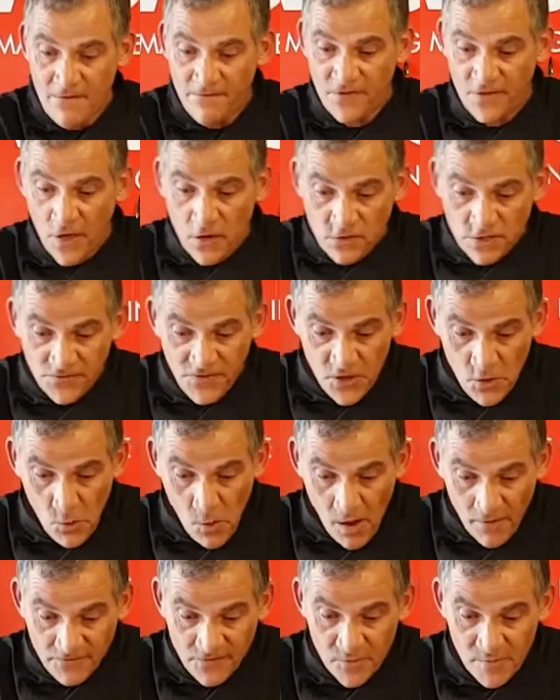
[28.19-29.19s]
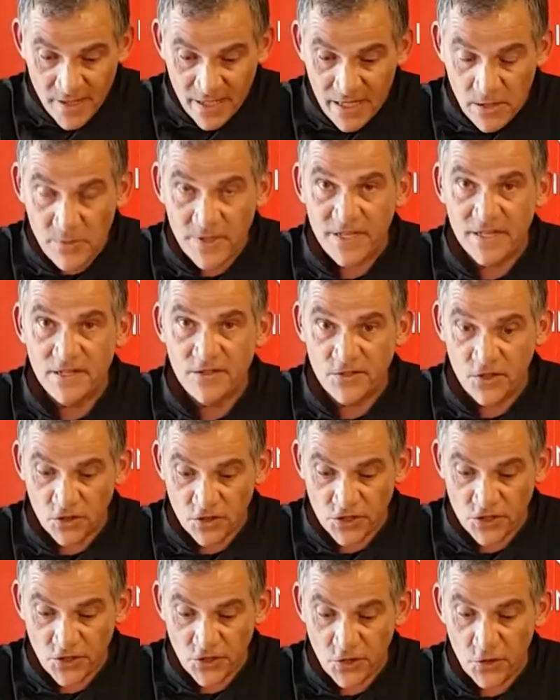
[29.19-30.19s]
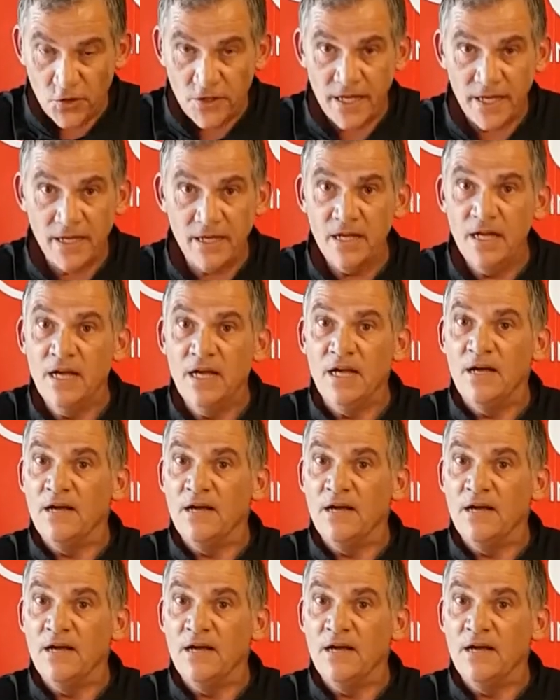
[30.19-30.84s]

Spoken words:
For those of you who aren't familiar with an induction cooking,